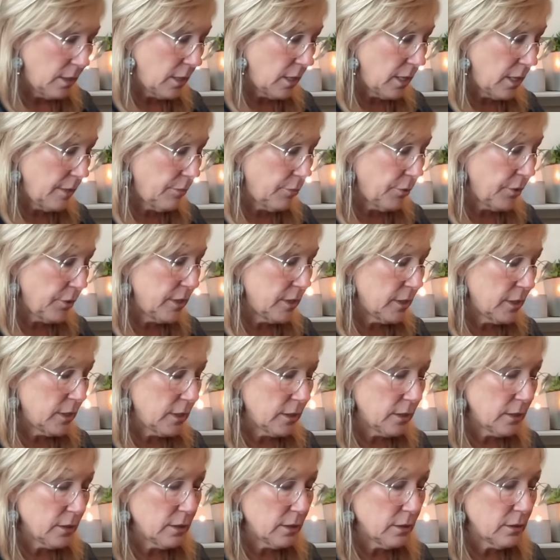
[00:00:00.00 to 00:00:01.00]
High
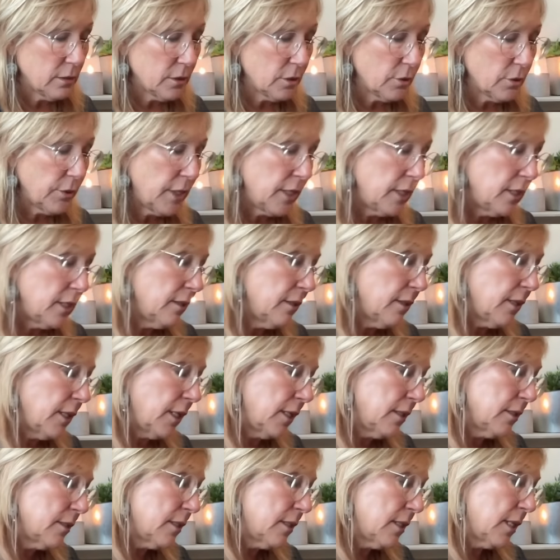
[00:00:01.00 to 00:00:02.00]
Priestess, so hidden
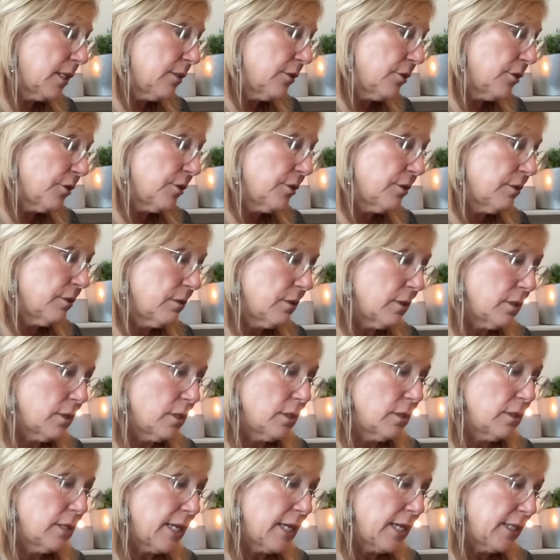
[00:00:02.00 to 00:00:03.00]
things. Things are
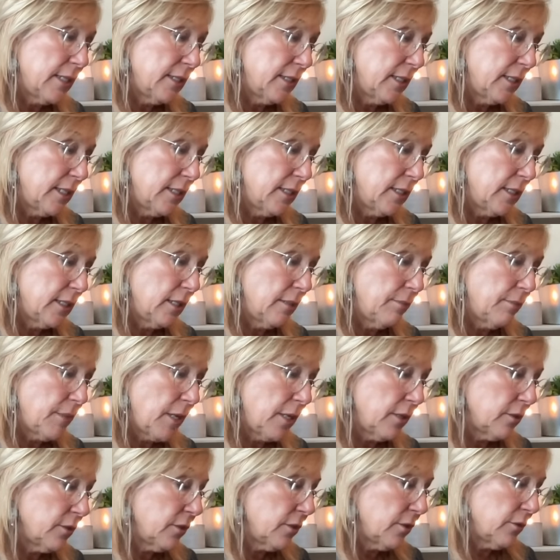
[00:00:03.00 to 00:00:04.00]
not as they seem.
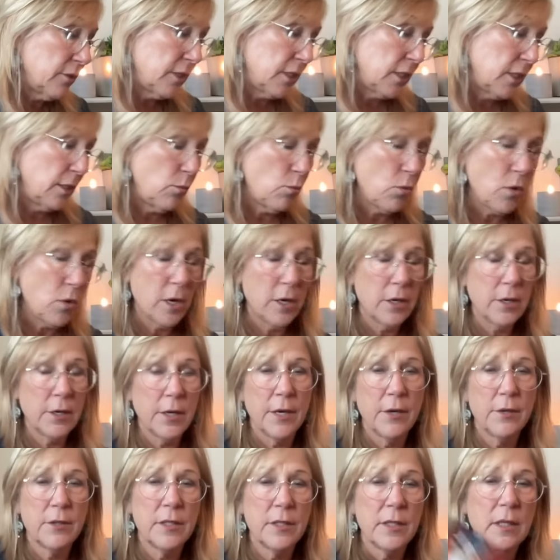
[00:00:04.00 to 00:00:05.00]
I also see water
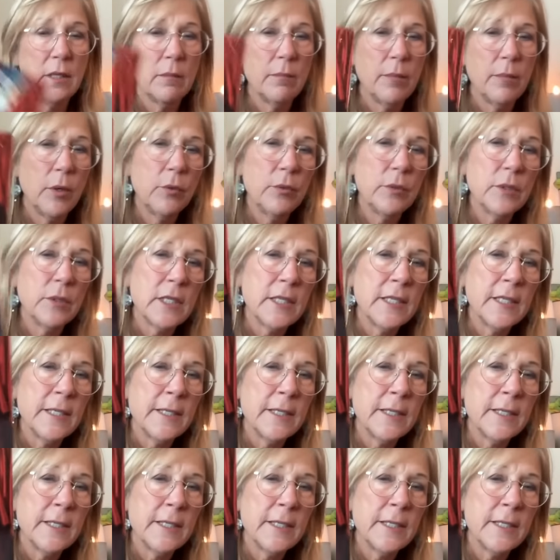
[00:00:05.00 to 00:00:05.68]
here. See the boat?